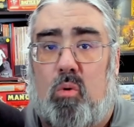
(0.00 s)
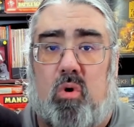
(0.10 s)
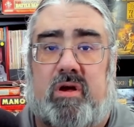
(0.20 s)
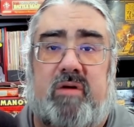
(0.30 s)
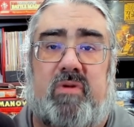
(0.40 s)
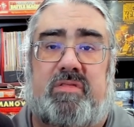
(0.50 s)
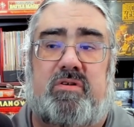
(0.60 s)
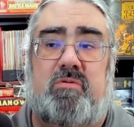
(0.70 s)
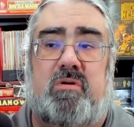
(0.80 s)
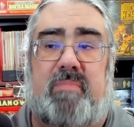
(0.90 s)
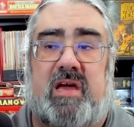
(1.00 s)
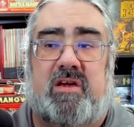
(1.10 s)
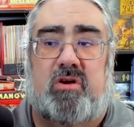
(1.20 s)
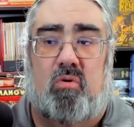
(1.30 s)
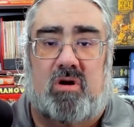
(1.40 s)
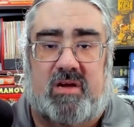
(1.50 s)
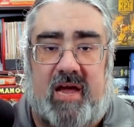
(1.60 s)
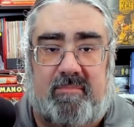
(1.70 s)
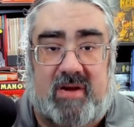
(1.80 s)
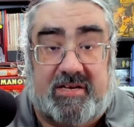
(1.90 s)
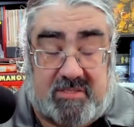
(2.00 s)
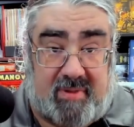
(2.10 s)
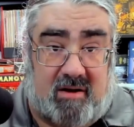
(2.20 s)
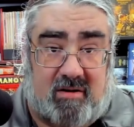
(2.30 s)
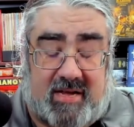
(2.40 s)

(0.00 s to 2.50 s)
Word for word: working with you to make your game nights better.